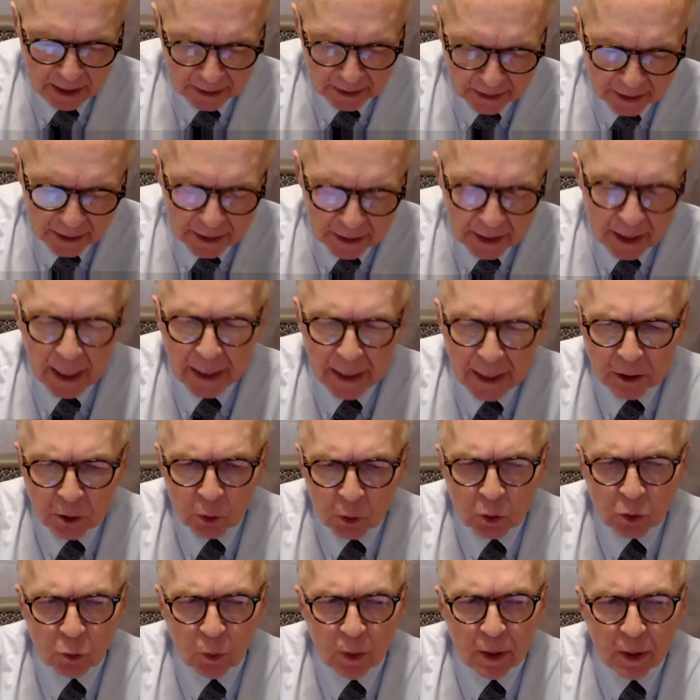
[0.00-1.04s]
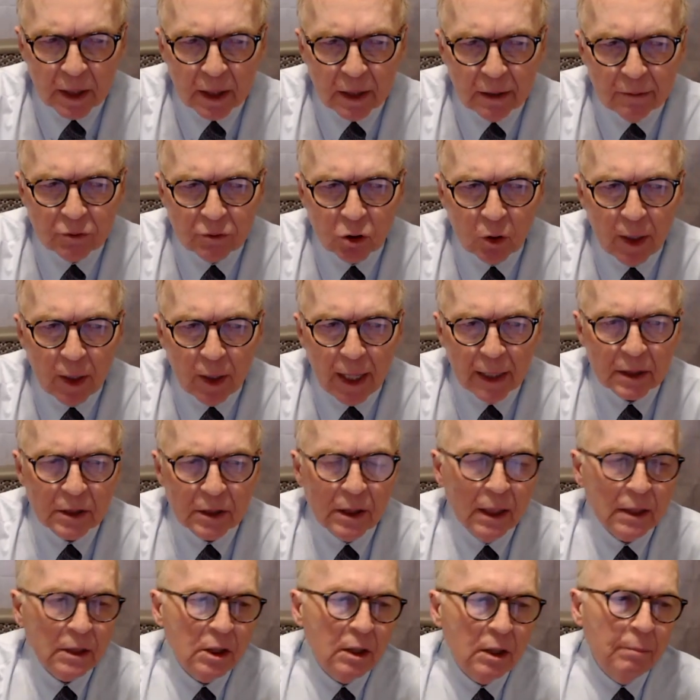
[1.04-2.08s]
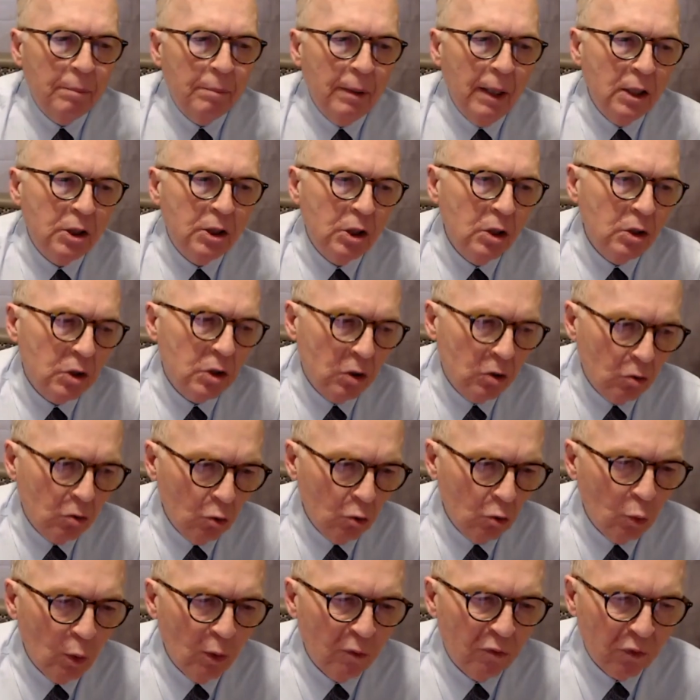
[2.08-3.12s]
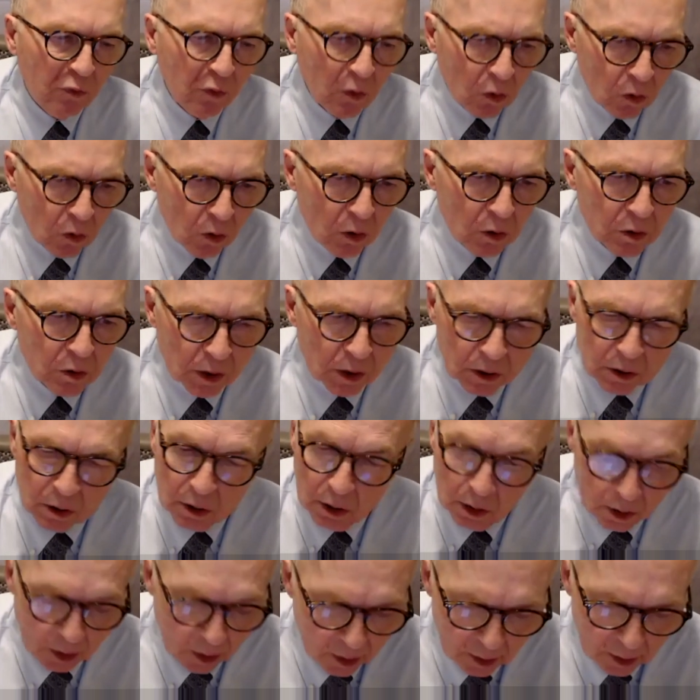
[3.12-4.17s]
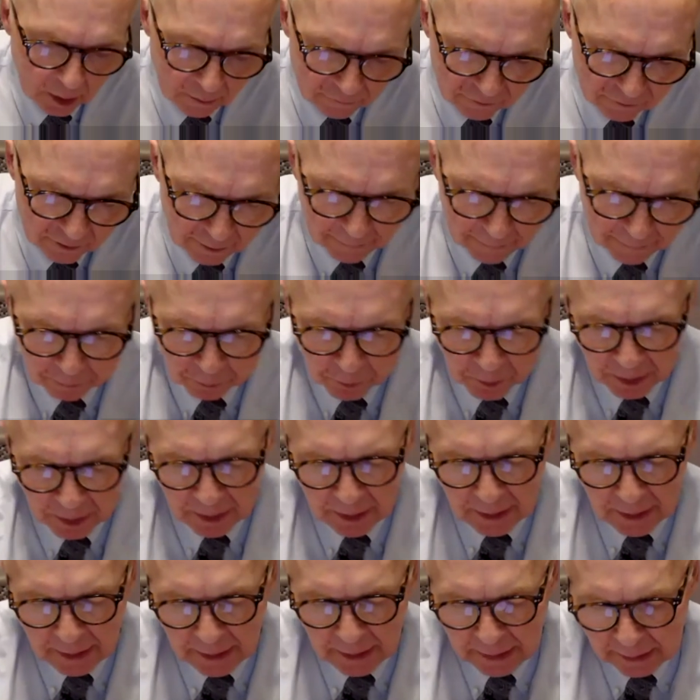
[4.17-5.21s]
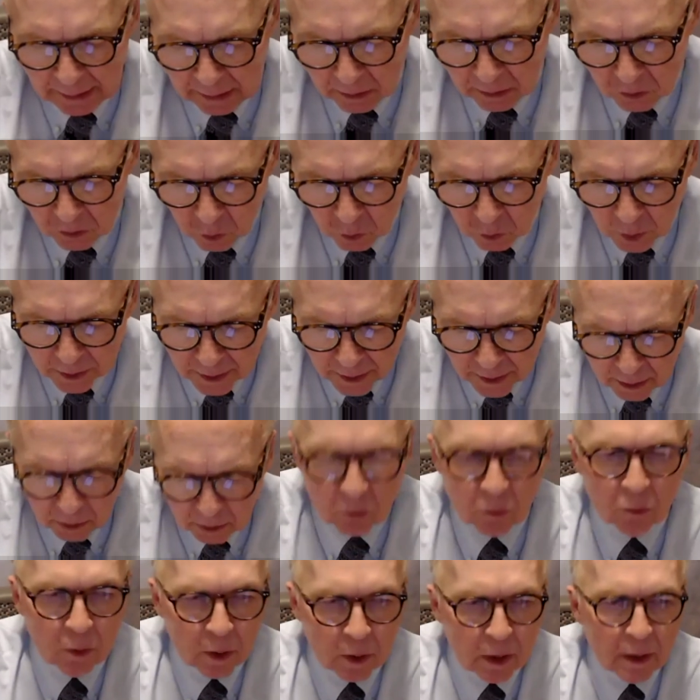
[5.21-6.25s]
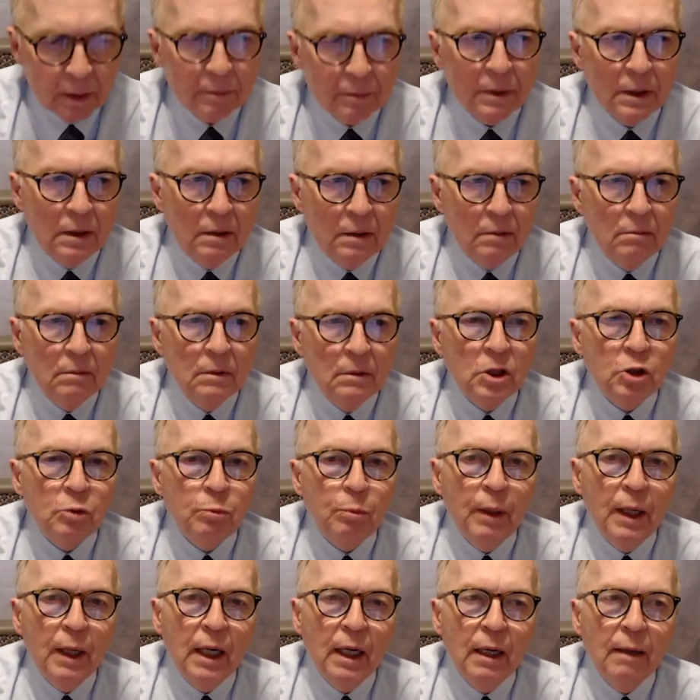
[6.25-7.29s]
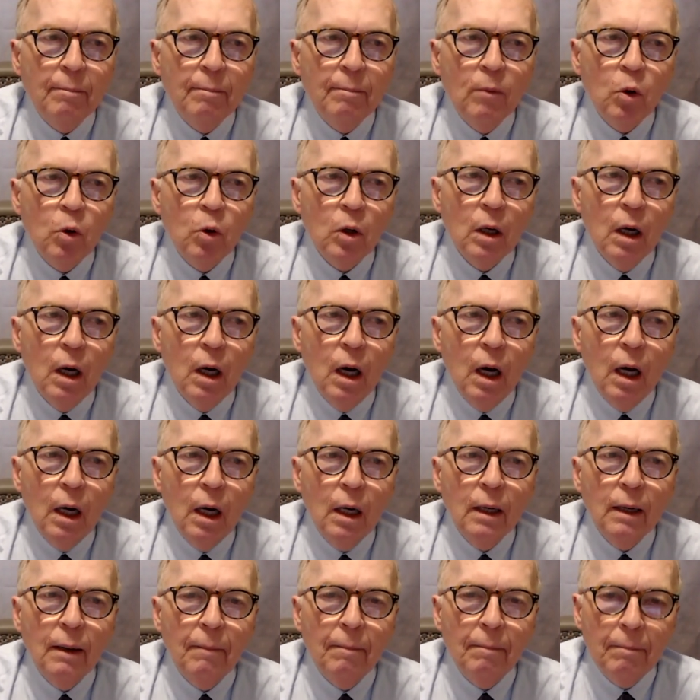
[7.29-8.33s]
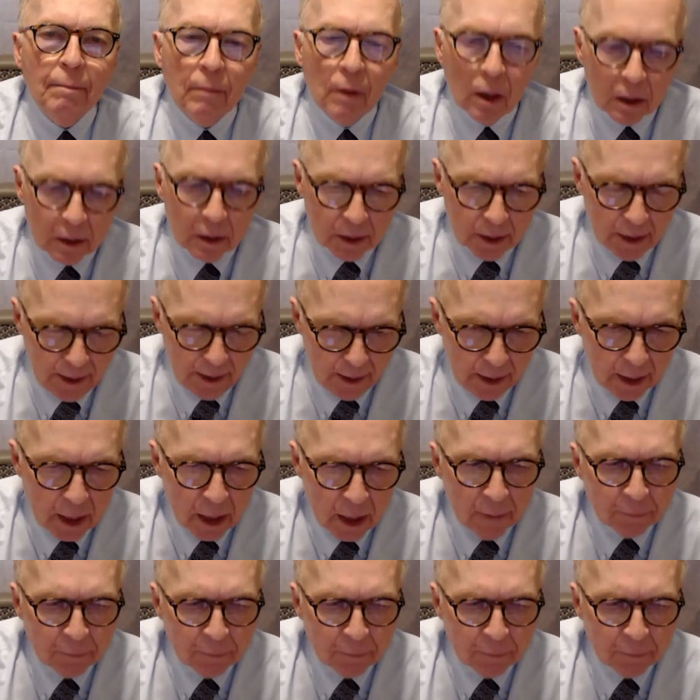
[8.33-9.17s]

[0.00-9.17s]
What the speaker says: The nitrous one gives you access to patients through referrals that you love, without really spending more on marketing.